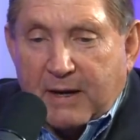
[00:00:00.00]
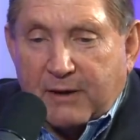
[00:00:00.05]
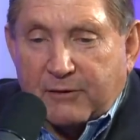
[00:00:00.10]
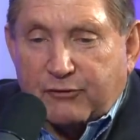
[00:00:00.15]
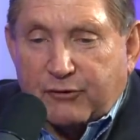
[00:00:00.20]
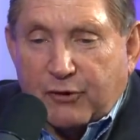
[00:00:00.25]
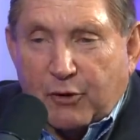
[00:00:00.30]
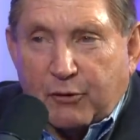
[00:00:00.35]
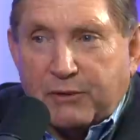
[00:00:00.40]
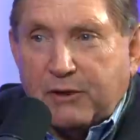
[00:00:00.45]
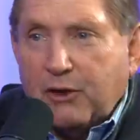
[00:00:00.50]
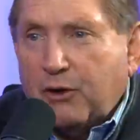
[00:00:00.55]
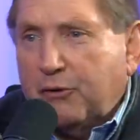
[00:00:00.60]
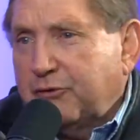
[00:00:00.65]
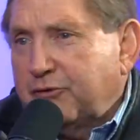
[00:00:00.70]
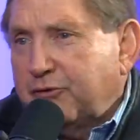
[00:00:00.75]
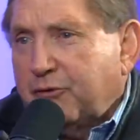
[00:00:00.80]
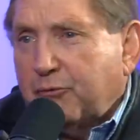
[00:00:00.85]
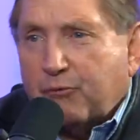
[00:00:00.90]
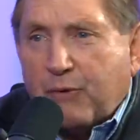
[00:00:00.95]
So, you know,
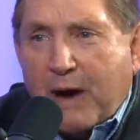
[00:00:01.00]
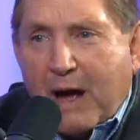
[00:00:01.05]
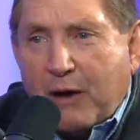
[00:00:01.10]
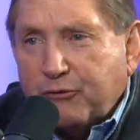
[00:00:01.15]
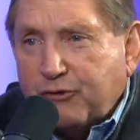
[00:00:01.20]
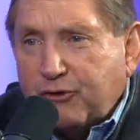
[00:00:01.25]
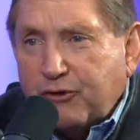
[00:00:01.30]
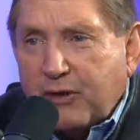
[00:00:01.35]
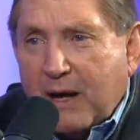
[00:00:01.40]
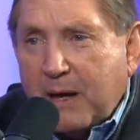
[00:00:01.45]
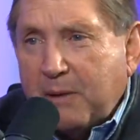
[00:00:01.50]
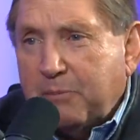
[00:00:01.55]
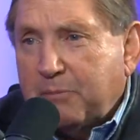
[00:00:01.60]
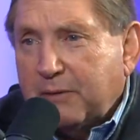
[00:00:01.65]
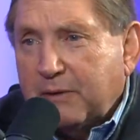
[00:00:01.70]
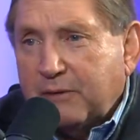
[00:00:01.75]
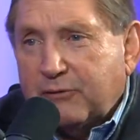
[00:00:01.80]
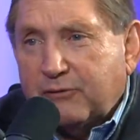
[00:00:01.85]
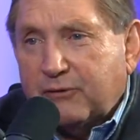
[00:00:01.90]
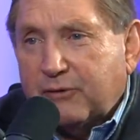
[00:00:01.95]
it's in round shape.
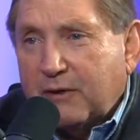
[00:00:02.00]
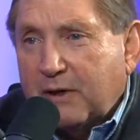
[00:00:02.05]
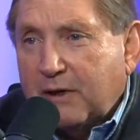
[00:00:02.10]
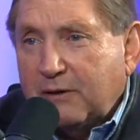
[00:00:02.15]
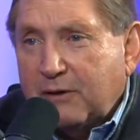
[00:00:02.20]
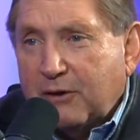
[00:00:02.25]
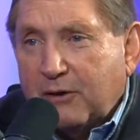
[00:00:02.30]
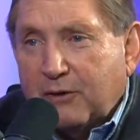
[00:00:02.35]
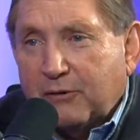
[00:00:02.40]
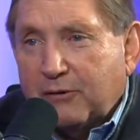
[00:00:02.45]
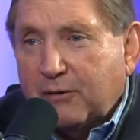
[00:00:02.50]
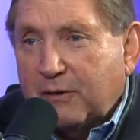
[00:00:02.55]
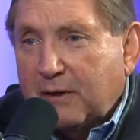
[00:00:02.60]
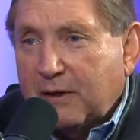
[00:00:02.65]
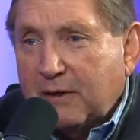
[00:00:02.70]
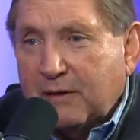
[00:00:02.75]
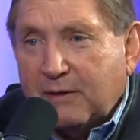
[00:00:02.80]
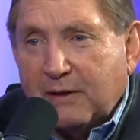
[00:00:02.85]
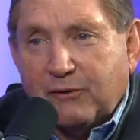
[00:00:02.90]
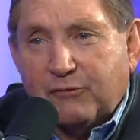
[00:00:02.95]
It's, you
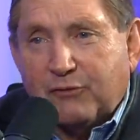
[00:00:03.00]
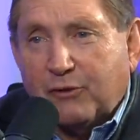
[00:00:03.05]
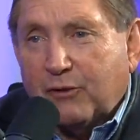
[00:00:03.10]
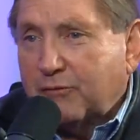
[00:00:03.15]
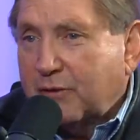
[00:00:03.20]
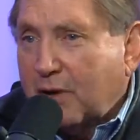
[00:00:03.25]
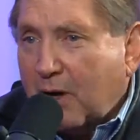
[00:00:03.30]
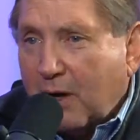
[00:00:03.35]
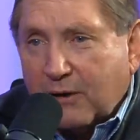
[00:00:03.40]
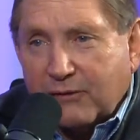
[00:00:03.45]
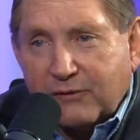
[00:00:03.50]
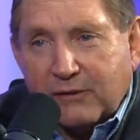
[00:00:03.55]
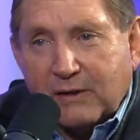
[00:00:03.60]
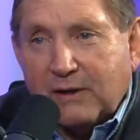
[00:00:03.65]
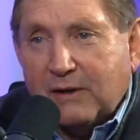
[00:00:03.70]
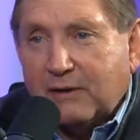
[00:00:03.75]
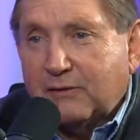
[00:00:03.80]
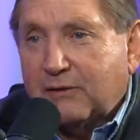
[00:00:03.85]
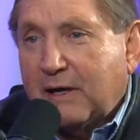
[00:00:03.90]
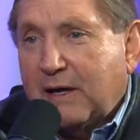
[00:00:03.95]
know, they drove cars in
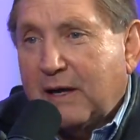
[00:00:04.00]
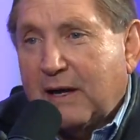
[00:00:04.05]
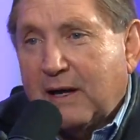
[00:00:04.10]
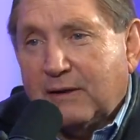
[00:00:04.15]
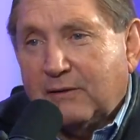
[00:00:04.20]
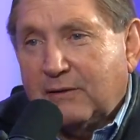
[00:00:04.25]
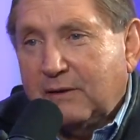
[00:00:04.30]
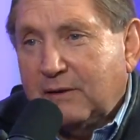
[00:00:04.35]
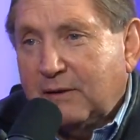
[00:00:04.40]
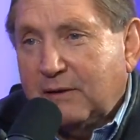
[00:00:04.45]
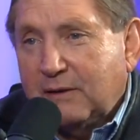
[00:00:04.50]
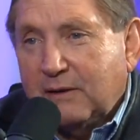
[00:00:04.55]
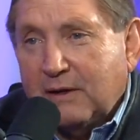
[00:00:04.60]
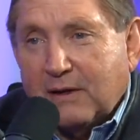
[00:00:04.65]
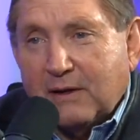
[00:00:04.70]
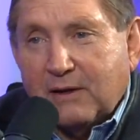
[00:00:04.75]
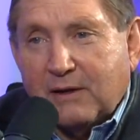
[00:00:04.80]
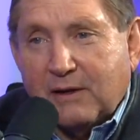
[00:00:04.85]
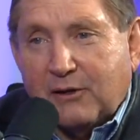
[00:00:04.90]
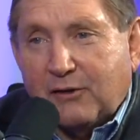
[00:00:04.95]
it. They had the
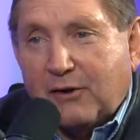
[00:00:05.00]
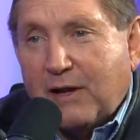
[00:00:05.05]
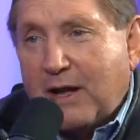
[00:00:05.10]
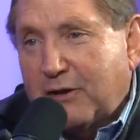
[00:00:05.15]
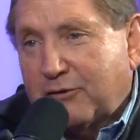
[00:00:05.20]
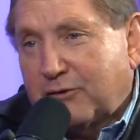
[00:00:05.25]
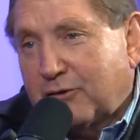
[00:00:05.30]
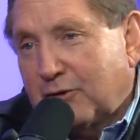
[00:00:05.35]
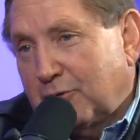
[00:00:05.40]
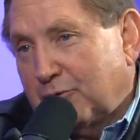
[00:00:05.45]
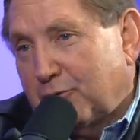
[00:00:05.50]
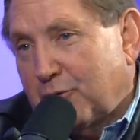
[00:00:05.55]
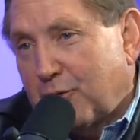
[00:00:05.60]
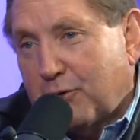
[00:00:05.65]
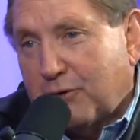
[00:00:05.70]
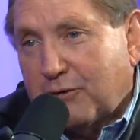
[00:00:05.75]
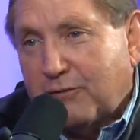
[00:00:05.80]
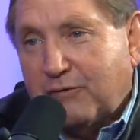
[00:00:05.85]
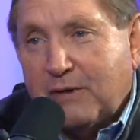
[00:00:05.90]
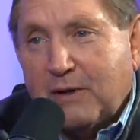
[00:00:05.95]
International
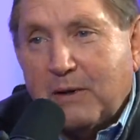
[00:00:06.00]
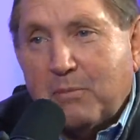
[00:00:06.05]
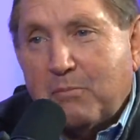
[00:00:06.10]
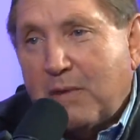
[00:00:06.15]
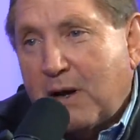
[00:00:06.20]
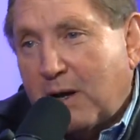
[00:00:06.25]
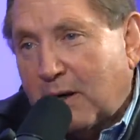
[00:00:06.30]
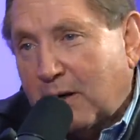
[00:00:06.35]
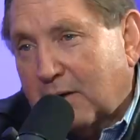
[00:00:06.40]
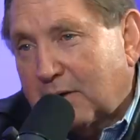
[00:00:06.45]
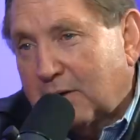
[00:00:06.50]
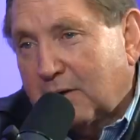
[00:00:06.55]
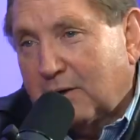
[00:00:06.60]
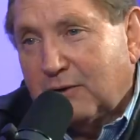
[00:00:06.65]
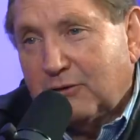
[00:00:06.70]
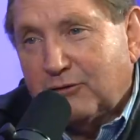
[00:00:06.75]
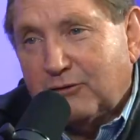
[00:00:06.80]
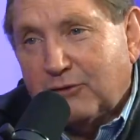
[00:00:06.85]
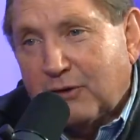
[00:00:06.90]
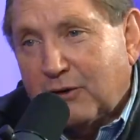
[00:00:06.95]
Road of the
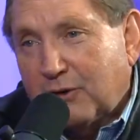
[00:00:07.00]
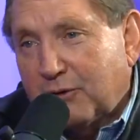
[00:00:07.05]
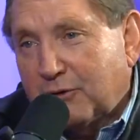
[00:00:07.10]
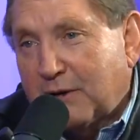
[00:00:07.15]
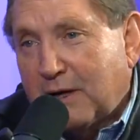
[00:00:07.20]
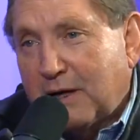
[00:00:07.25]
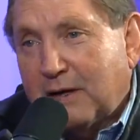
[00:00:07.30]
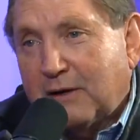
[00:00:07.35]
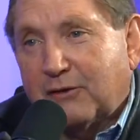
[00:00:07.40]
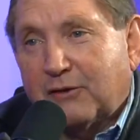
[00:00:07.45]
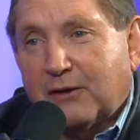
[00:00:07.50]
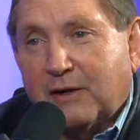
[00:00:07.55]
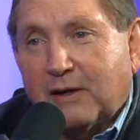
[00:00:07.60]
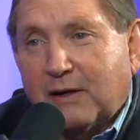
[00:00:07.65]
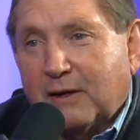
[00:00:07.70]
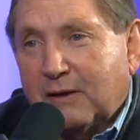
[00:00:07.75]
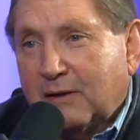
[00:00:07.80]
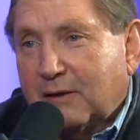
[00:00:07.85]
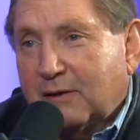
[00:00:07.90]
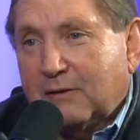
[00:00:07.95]
Americas, you know, kind of
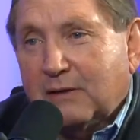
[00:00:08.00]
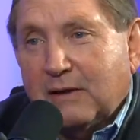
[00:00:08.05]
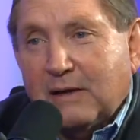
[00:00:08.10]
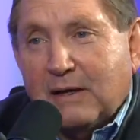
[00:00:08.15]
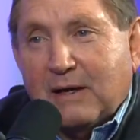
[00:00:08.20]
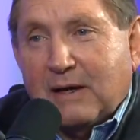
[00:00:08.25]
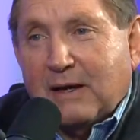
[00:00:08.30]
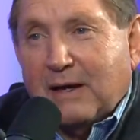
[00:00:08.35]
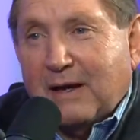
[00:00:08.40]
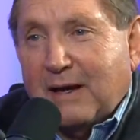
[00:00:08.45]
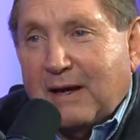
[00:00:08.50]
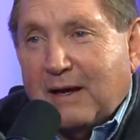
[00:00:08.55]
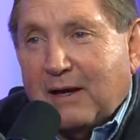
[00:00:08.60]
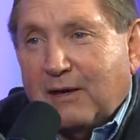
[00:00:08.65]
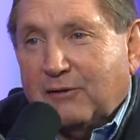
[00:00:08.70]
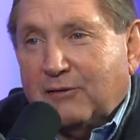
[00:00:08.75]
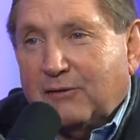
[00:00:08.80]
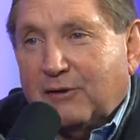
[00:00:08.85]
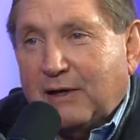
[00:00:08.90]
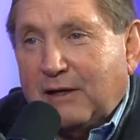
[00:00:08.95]
thing.
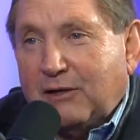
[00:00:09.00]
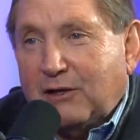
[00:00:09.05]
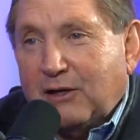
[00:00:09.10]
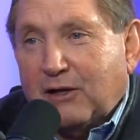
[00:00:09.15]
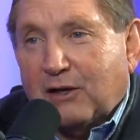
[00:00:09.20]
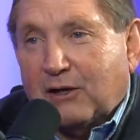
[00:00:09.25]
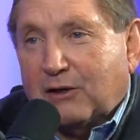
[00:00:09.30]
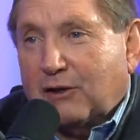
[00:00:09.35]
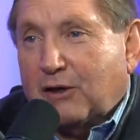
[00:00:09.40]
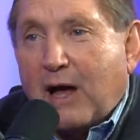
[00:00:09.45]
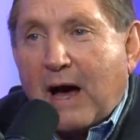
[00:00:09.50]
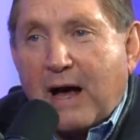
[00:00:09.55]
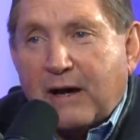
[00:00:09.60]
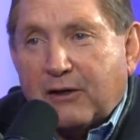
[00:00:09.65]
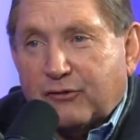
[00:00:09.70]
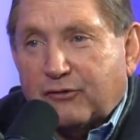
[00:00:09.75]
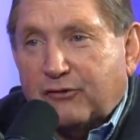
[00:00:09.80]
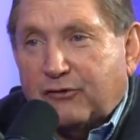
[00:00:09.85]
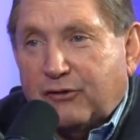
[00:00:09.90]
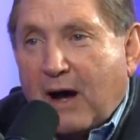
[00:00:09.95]
And they did a lot
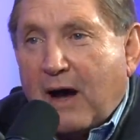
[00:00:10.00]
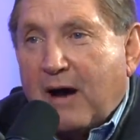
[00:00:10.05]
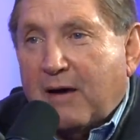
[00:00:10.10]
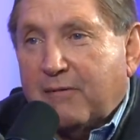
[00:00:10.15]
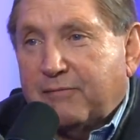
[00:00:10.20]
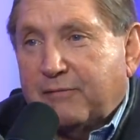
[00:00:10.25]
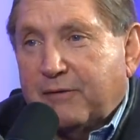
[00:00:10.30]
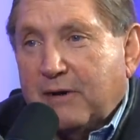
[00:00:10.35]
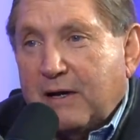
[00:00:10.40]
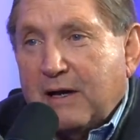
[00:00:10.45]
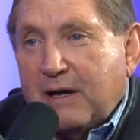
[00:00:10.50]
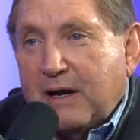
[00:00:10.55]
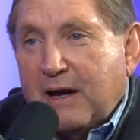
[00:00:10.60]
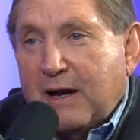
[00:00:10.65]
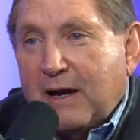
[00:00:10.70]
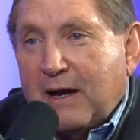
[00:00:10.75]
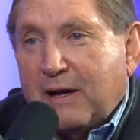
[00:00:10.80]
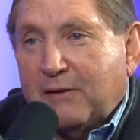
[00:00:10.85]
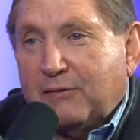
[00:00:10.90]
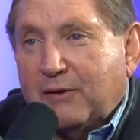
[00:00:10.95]
of stuff.
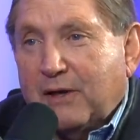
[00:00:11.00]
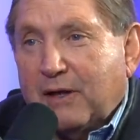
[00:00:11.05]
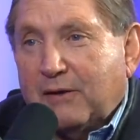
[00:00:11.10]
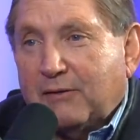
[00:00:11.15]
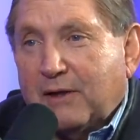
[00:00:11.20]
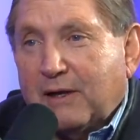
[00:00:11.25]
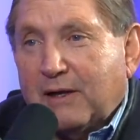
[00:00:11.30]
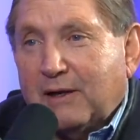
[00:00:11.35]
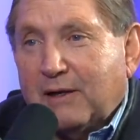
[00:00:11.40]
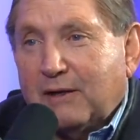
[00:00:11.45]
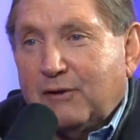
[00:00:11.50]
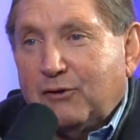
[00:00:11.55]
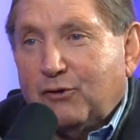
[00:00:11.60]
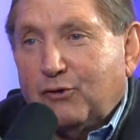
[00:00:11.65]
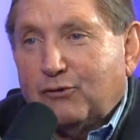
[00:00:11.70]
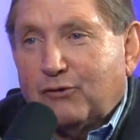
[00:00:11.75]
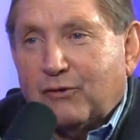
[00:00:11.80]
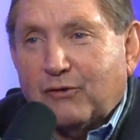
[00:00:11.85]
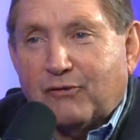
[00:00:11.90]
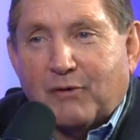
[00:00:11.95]
And then they
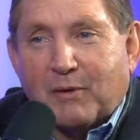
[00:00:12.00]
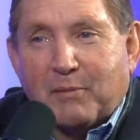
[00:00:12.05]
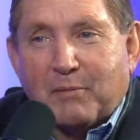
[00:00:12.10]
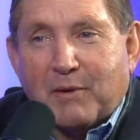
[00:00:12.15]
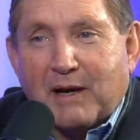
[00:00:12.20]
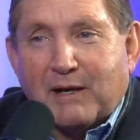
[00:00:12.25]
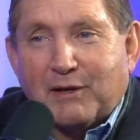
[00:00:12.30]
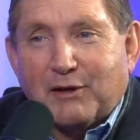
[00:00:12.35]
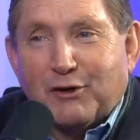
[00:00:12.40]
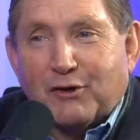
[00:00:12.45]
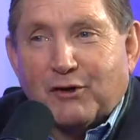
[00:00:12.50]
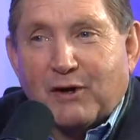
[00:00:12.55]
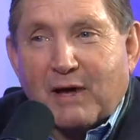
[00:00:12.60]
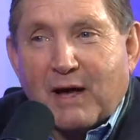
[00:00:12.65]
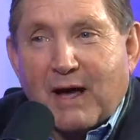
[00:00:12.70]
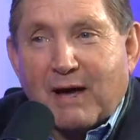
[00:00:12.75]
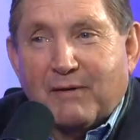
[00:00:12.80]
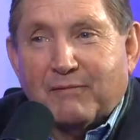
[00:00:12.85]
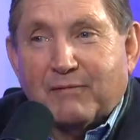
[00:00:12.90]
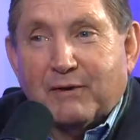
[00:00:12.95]
used it for about a year and a
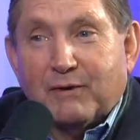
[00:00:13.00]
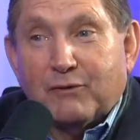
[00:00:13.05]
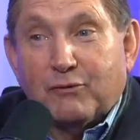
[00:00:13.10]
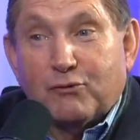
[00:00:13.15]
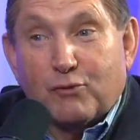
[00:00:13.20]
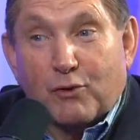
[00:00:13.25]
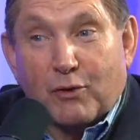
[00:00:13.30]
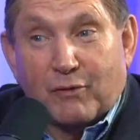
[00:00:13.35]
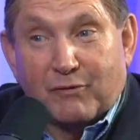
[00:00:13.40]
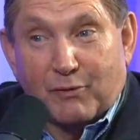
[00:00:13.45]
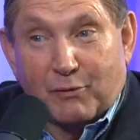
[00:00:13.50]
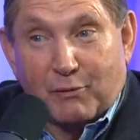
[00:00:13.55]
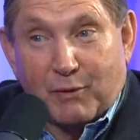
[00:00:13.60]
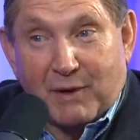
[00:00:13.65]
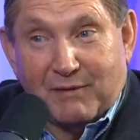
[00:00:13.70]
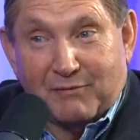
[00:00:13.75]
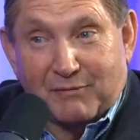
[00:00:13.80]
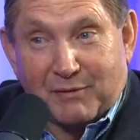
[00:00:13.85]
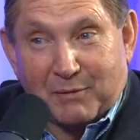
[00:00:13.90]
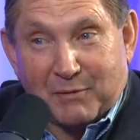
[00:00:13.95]
half and drove
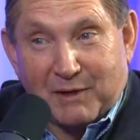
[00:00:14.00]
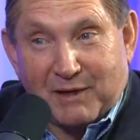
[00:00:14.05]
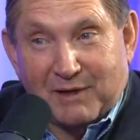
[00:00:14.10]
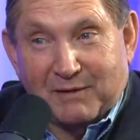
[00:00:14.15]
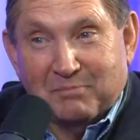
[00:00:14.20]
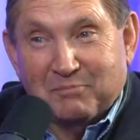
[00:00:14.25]
away from it.